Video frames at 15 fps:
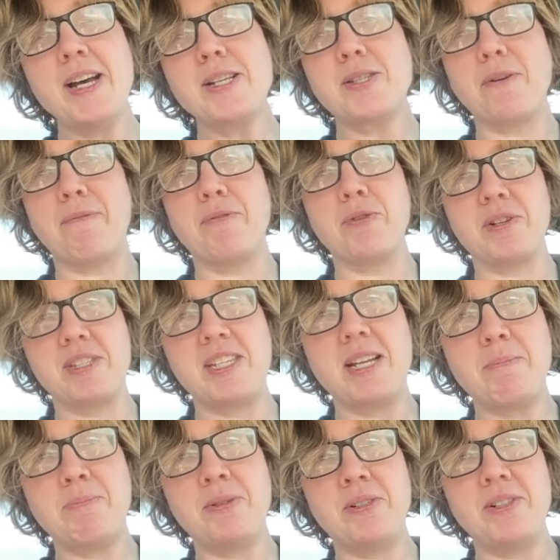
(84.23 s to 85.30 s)
So, for
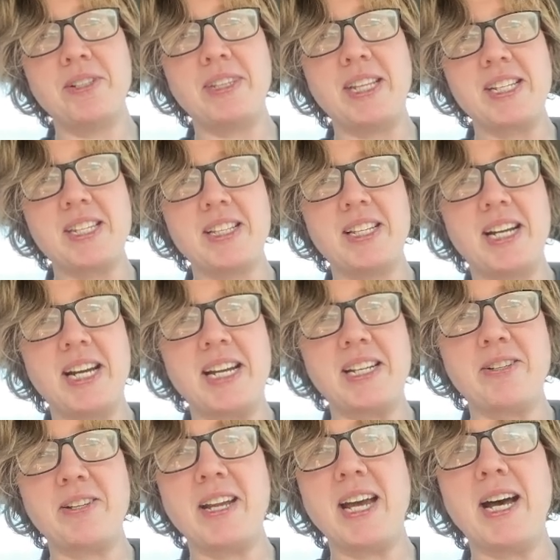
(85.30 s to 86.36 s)
example, this line
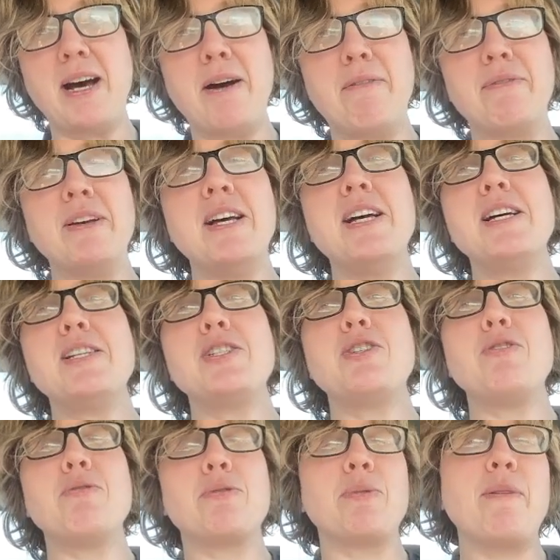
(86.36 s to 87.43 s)
could have
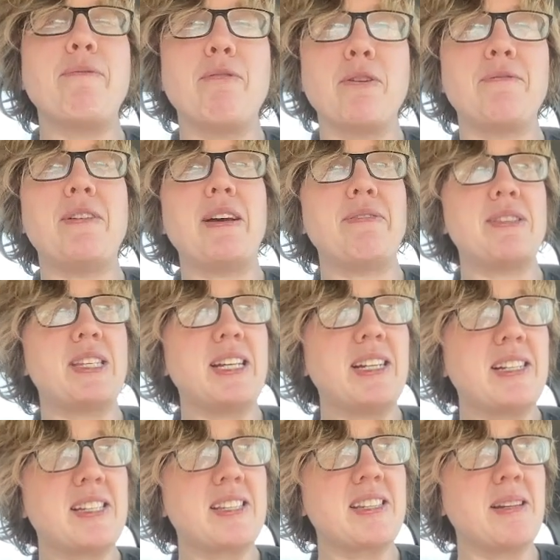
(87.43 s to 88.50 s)
2, 3, 4, 5,
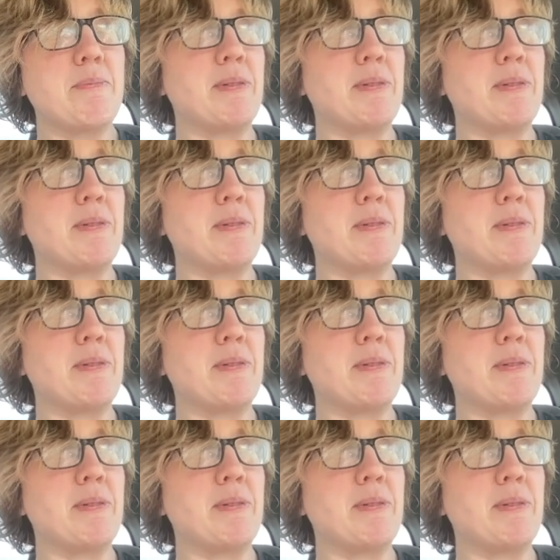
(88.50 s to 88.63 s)
6,